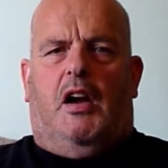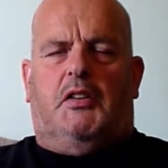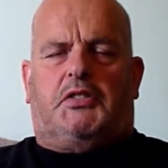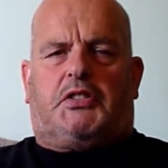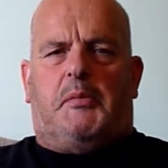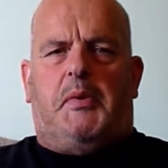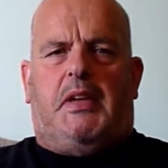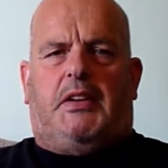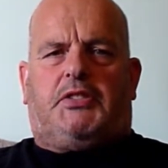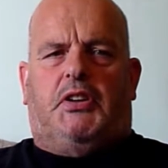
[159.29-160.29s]
just came in
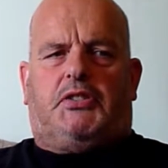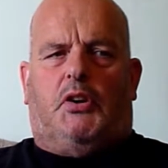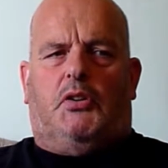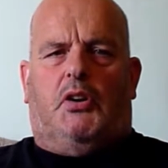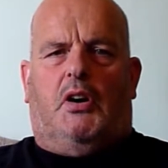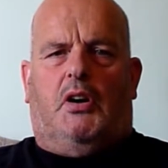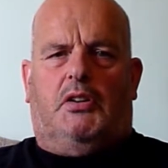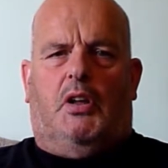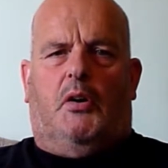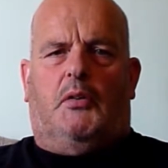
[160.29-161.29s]
yesterday, so
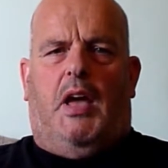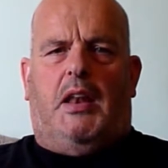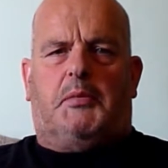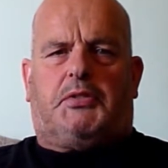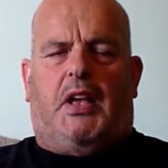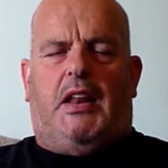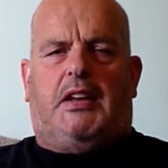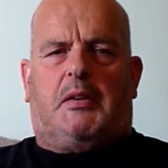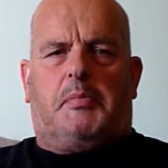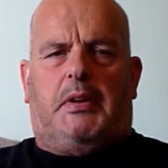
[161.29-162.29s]
you know, I'm letting them settle in
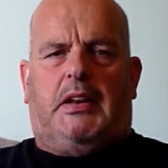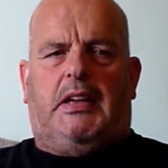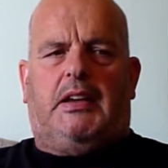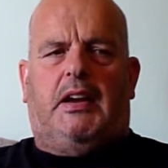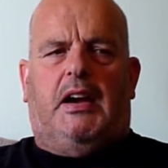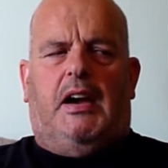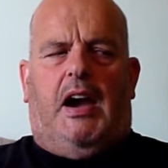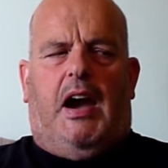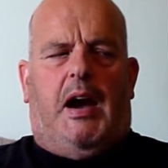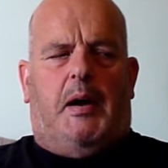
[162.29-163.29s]
completely.
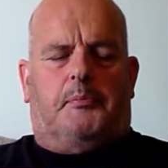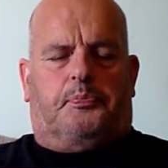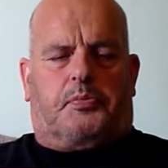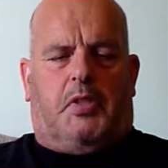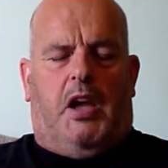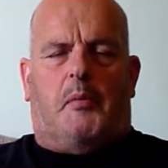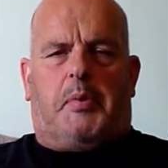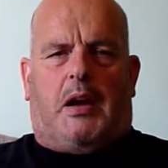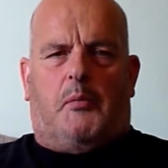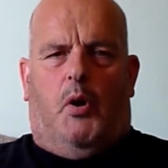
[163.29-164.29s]
They are
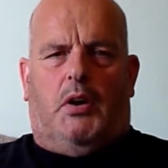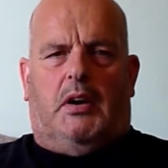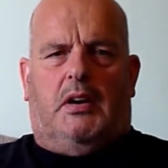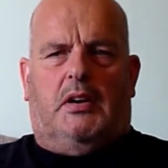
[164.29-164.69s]
black and white.